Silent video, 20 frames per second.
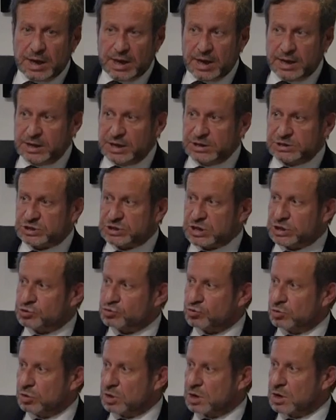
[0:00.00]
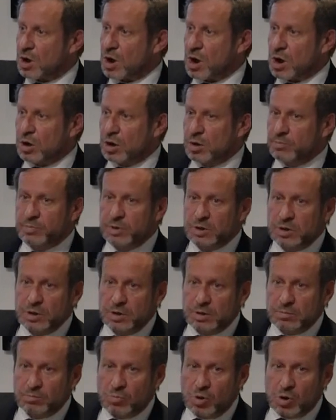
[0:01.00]
and a central column
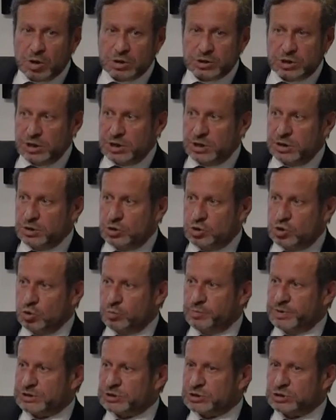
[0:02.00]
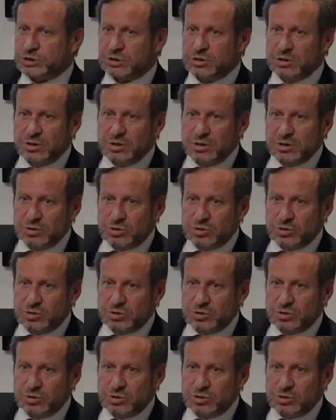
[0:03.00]
marked in cubits